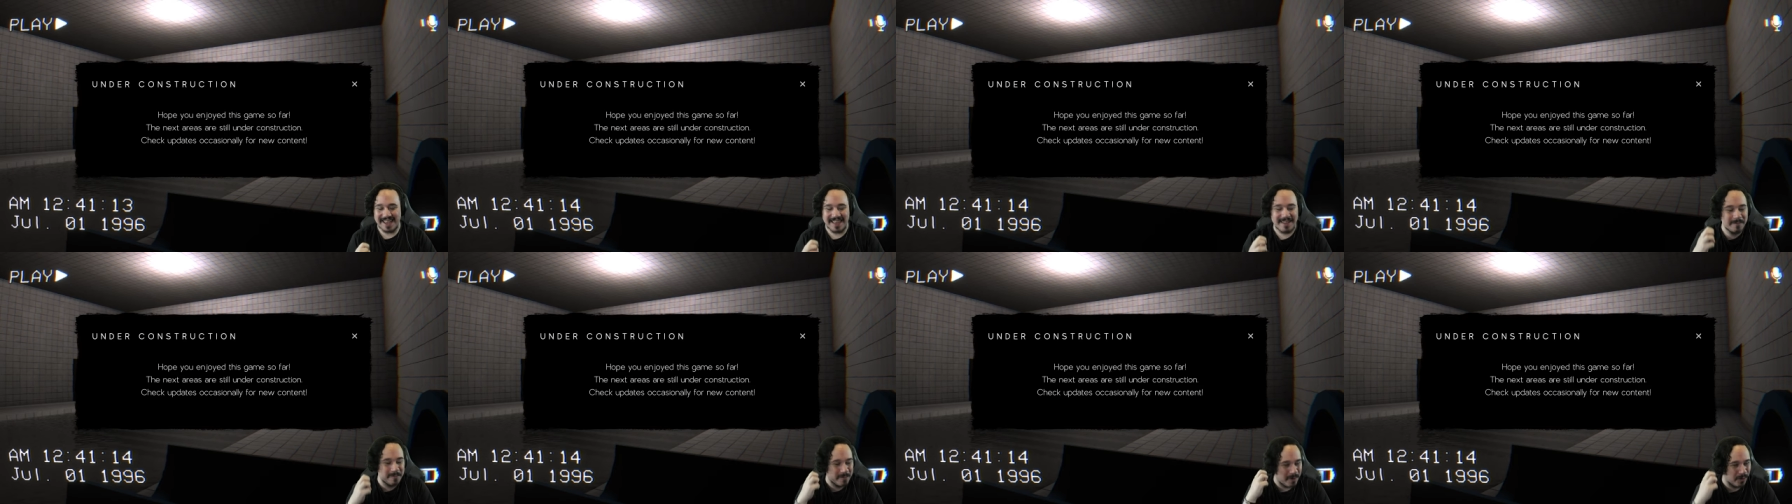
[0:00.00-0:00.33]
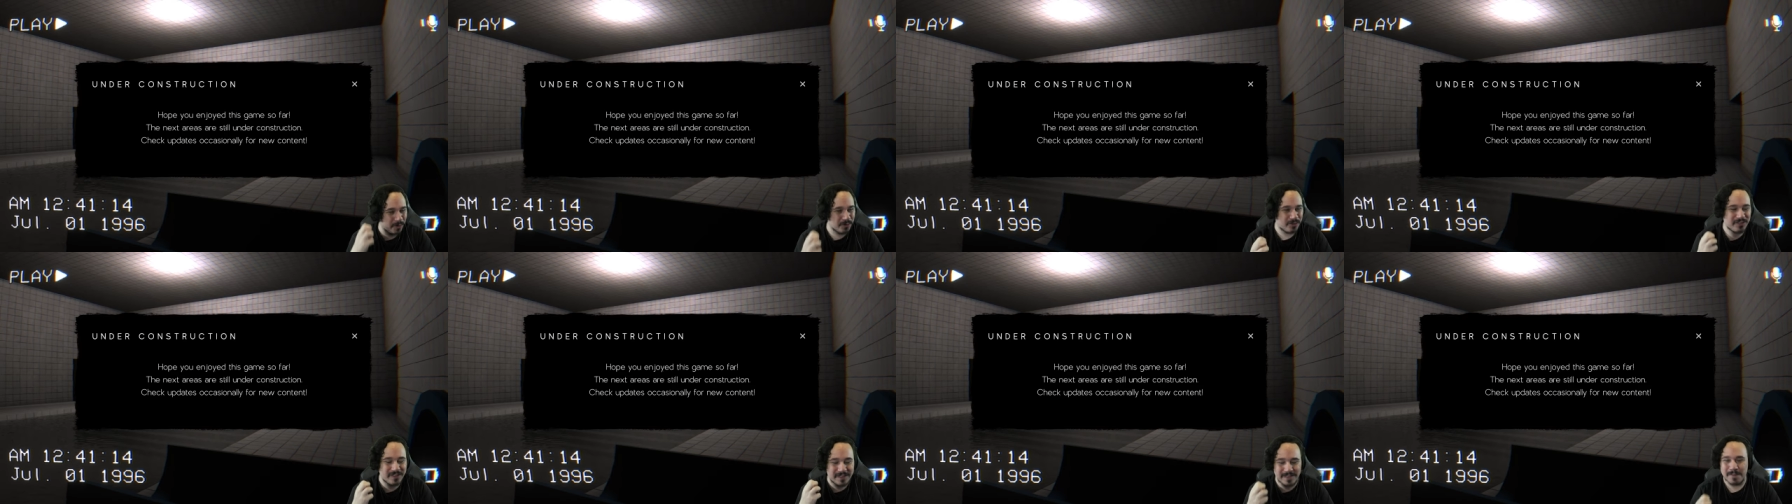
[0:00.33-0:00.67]
in
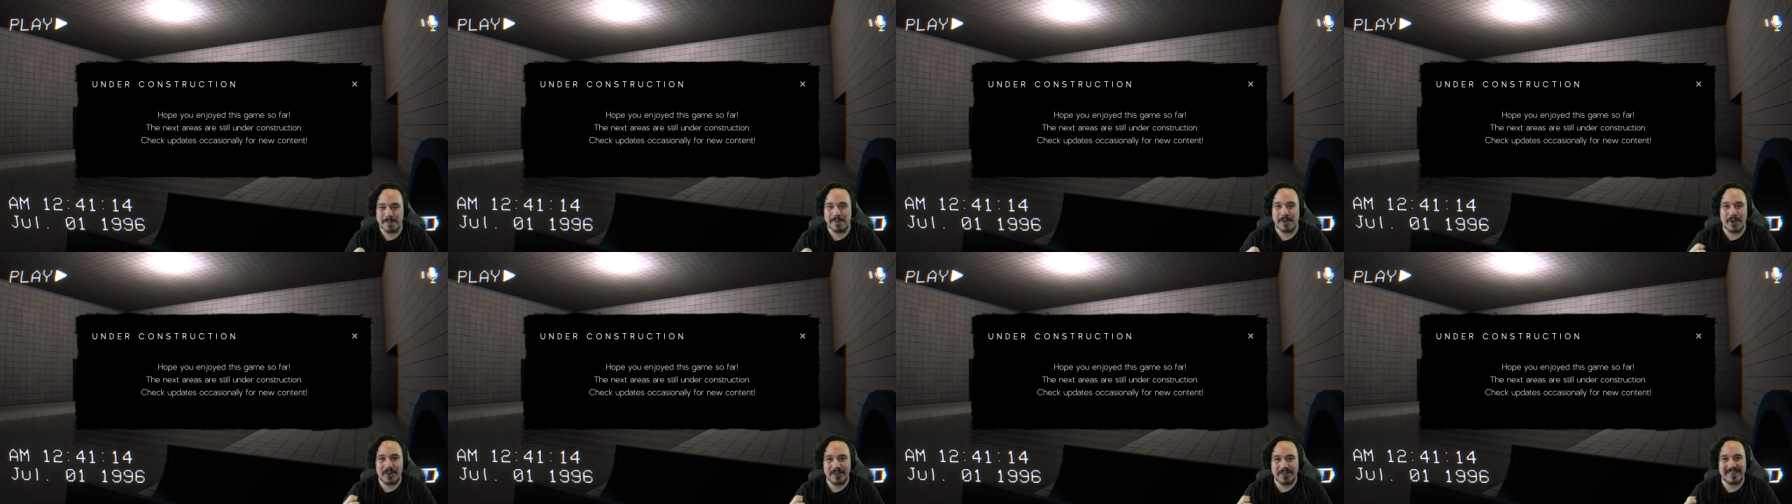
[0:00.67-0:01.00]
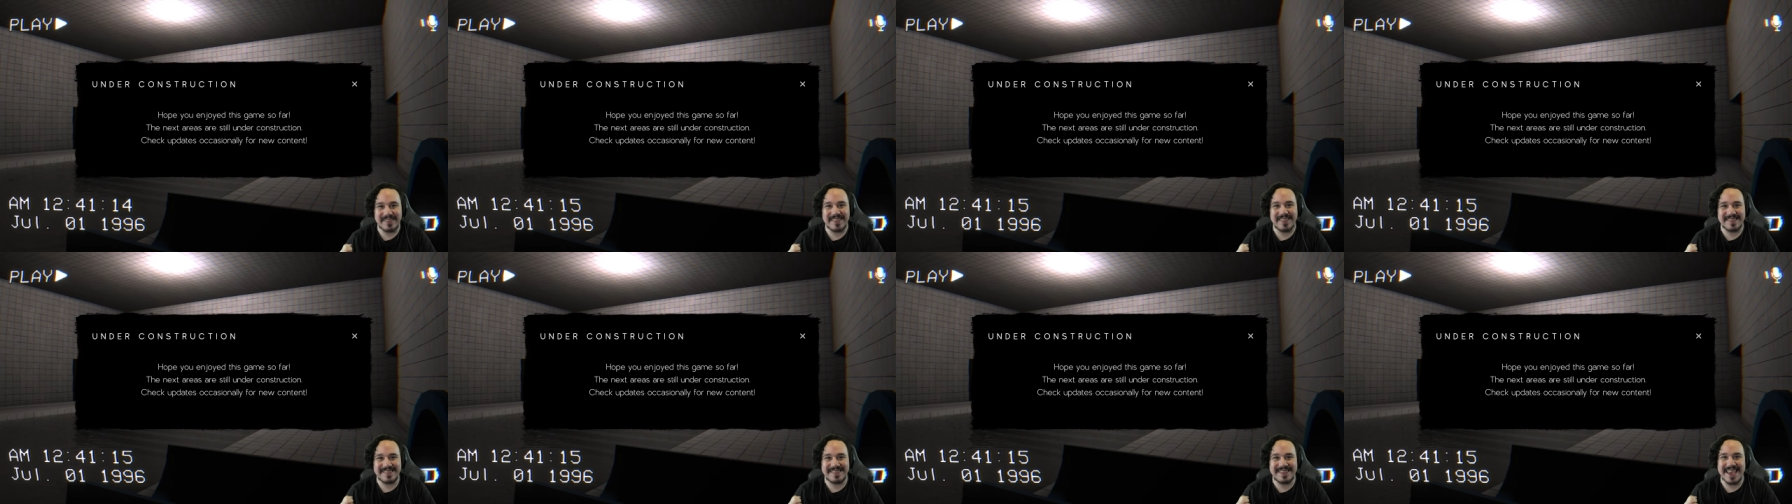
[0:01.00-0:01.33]
most of the parts
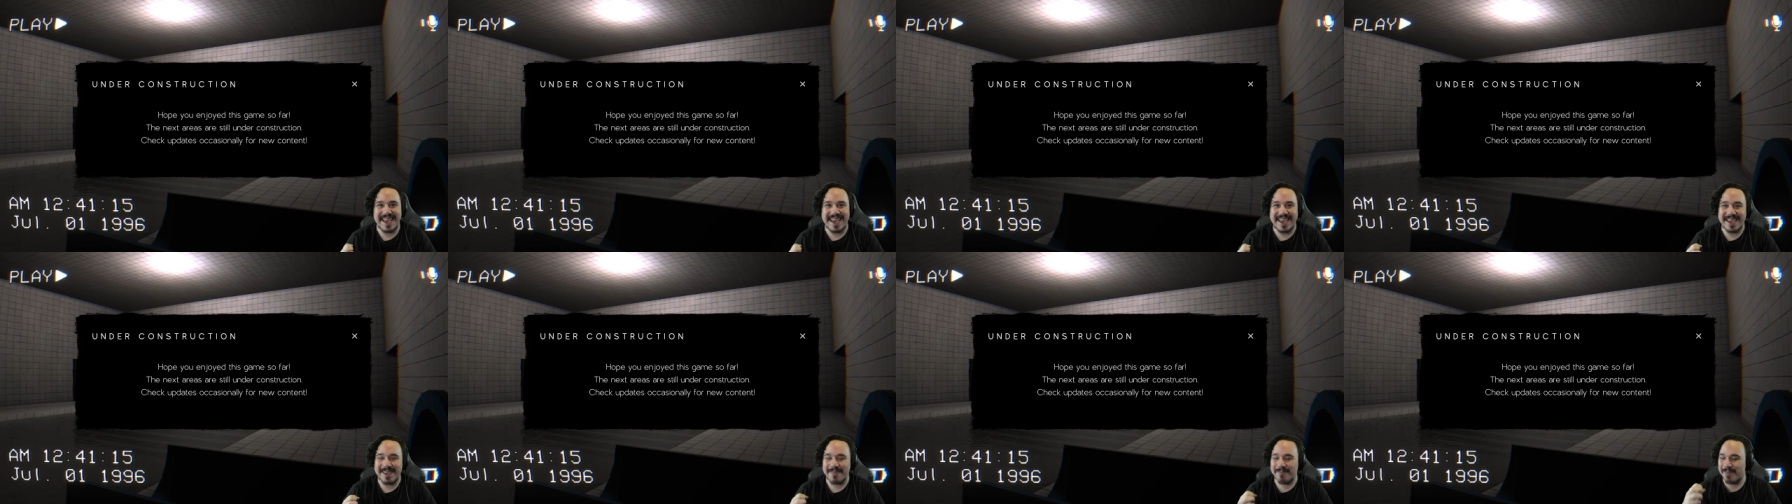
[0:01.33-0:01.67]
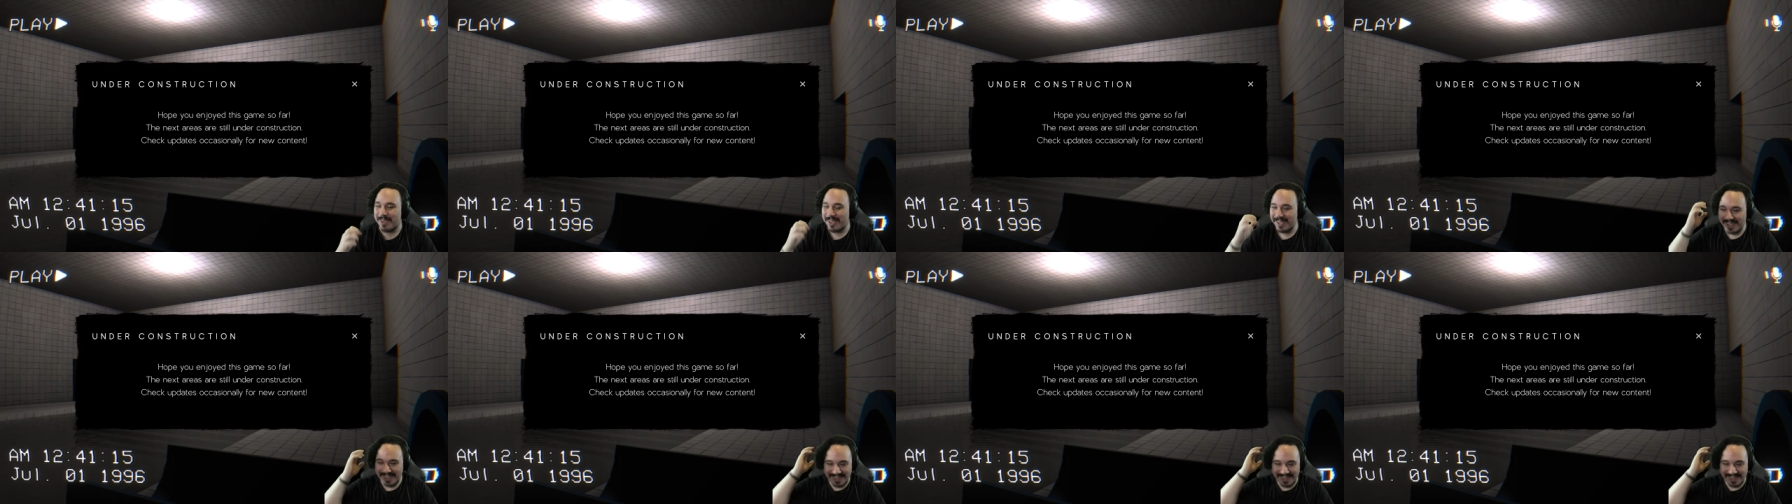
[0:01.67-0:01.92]
of this game.